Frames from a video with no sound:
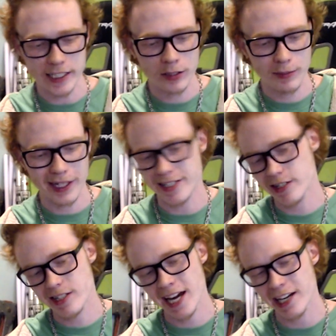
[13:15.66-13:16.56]
deal, but it's
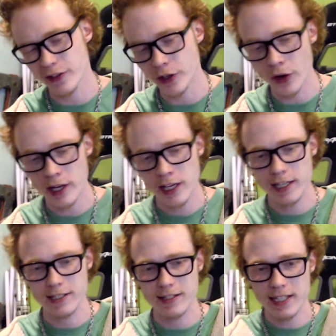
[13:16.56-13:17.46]
just kind of annoying,
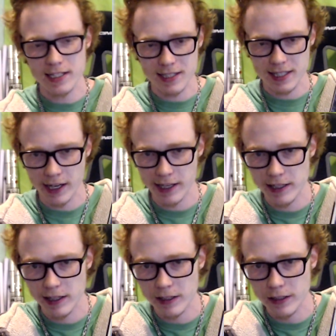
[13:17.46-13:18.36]
is these
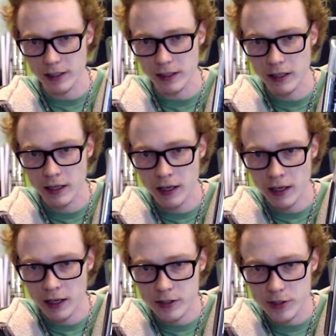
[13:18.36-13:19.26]
tiny little
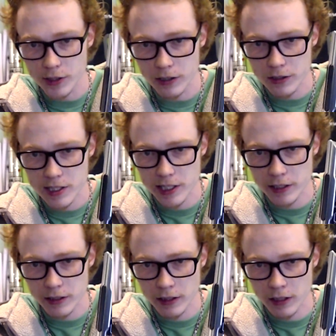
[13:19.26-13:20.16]
circles
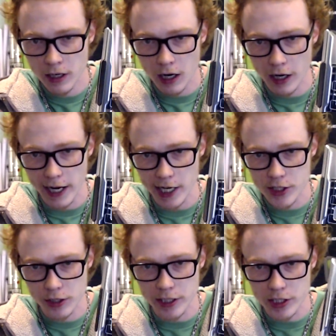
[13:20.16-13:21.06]
here are
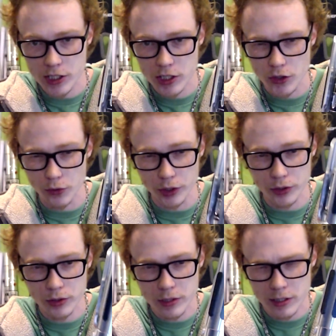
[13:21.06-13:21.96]
actually
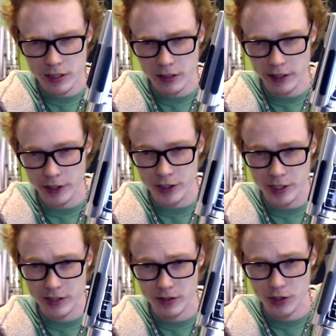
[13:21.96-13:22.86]
screws that are
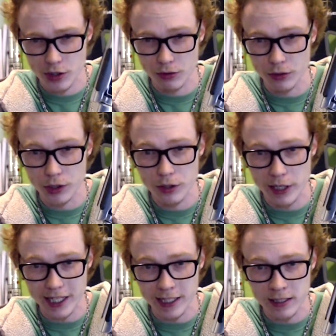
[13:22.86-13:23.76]
just
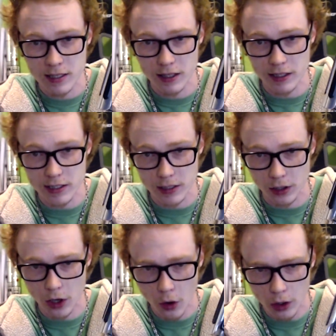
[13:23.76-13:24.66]
screwed into these
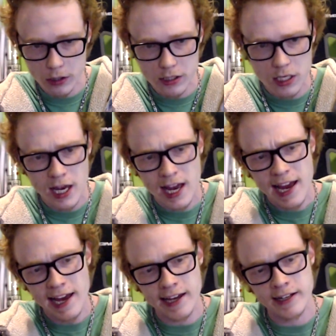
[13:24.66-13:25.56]
little holes,
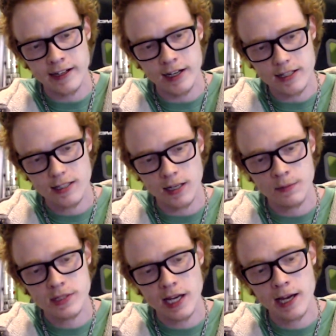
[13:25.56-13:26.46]
and
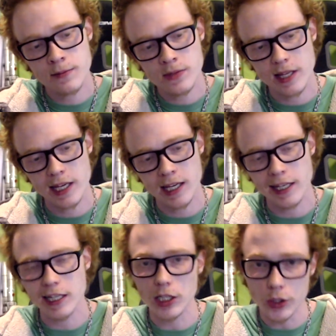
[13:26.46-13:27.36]
sometimes they can
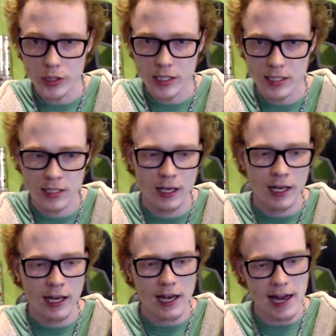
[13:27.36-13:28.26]
get loose,
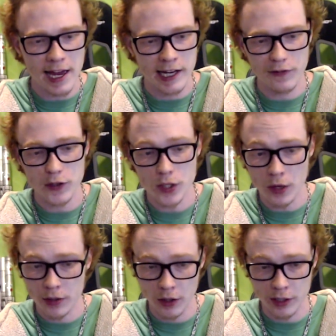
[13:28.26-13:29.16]
and if you
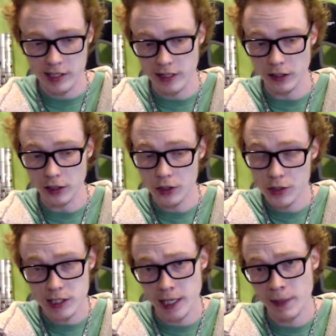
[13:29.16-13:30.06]
don't notice that they're
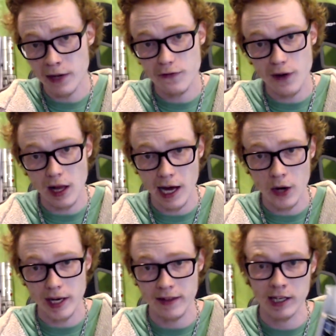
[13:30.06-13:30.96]
loose, they might fall
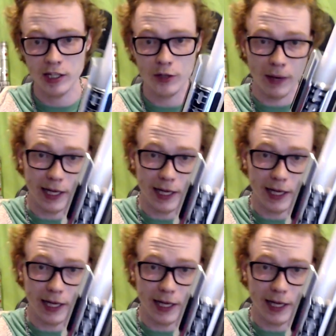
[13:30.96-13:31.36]
out and then you